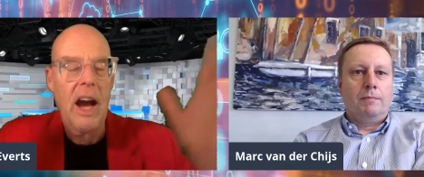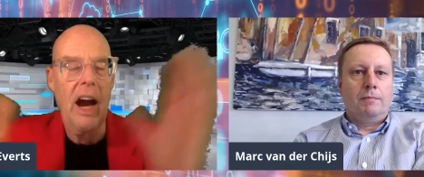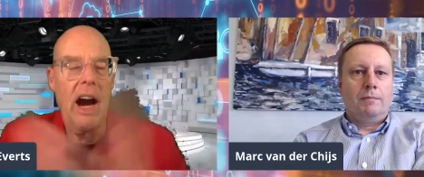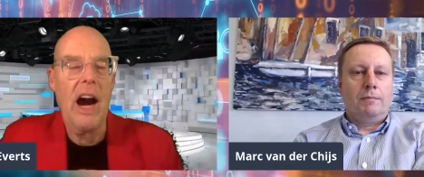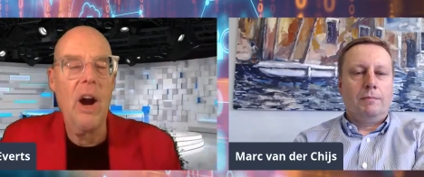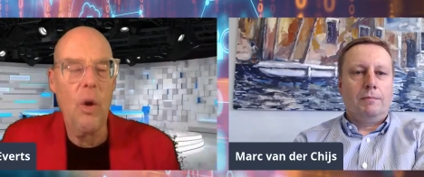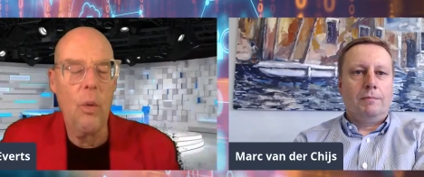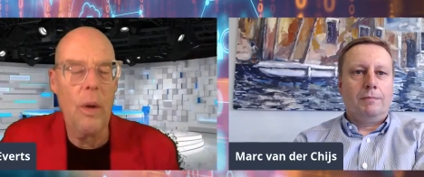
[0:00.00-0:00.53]

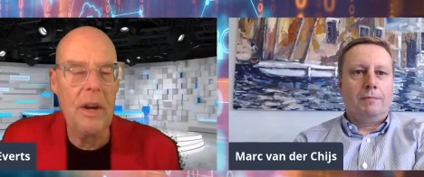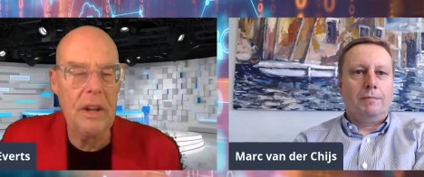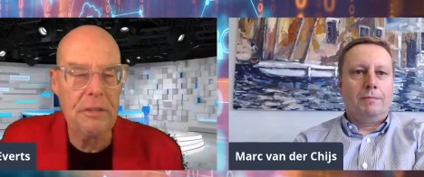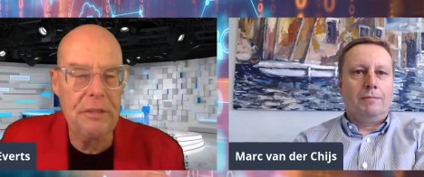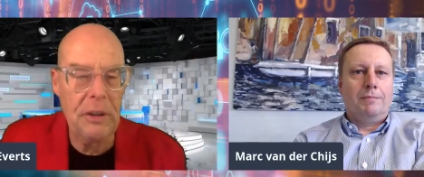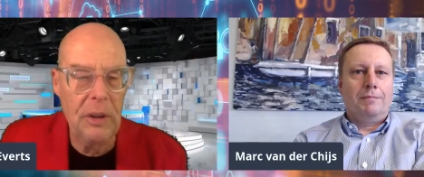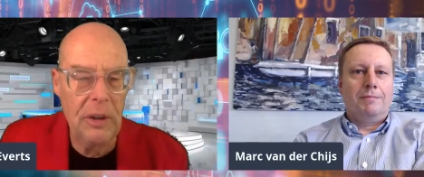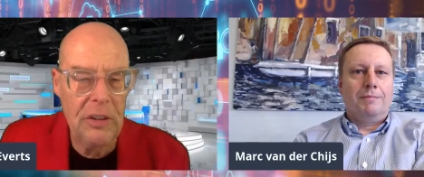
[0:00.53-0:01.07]
Speaker 1: How
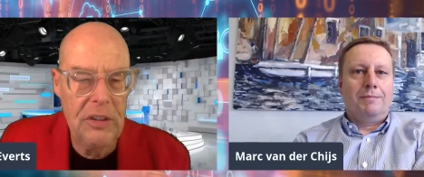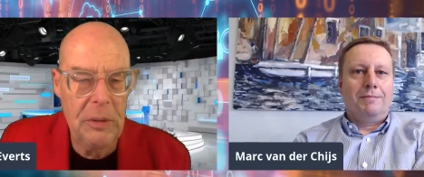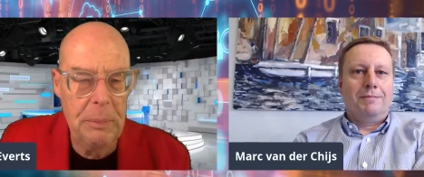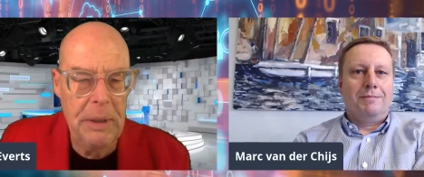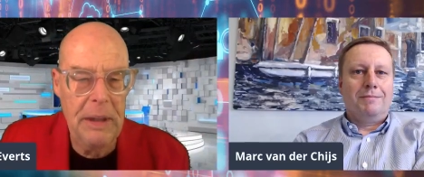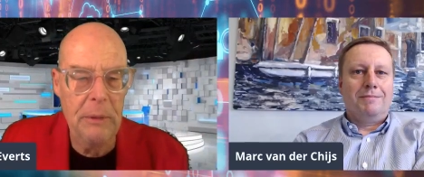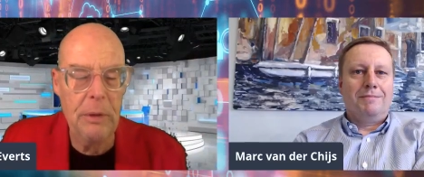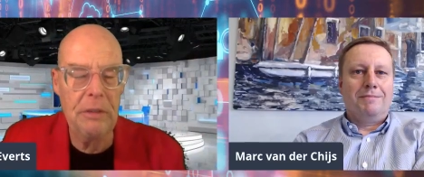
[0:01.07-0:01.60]
wonderful to
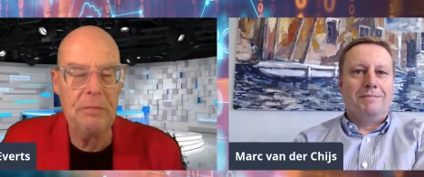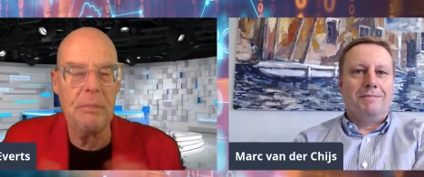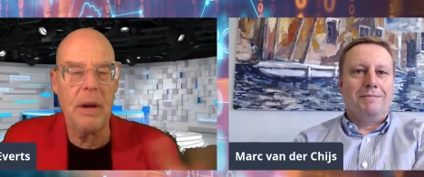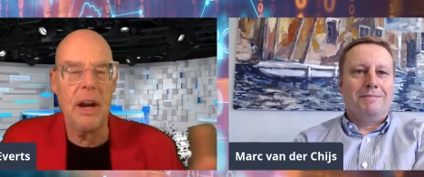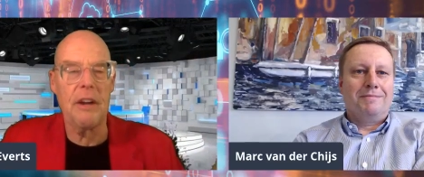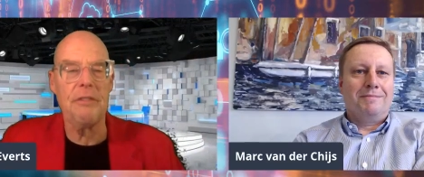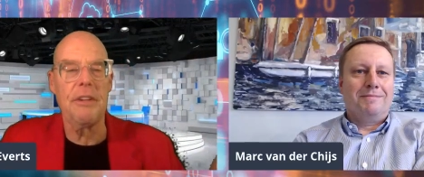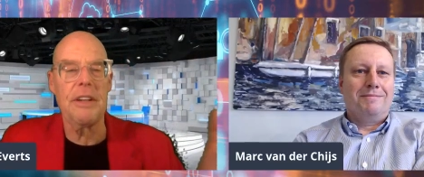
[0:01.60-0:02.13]
be with
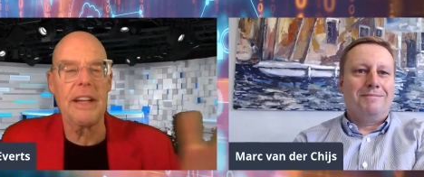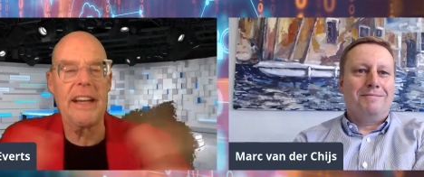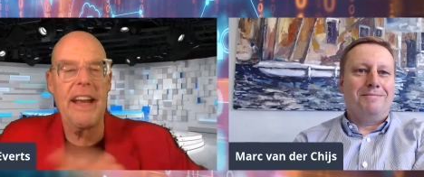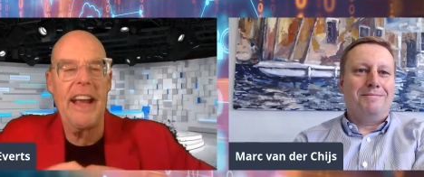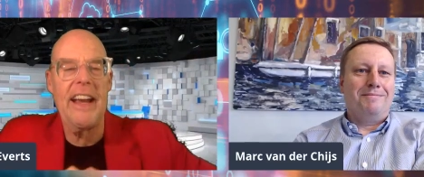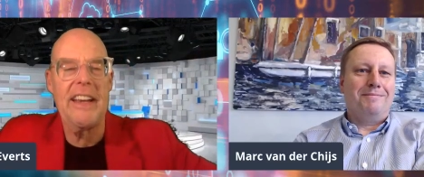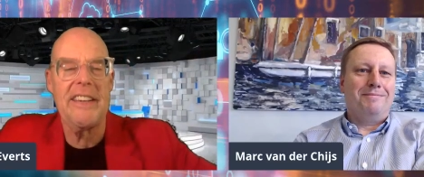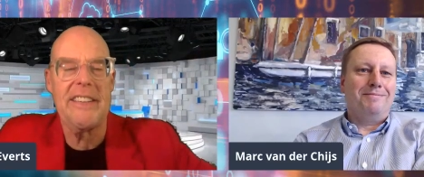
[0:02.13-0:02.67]
Marc van der
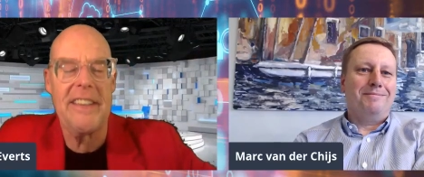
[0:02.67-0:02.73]
Chijs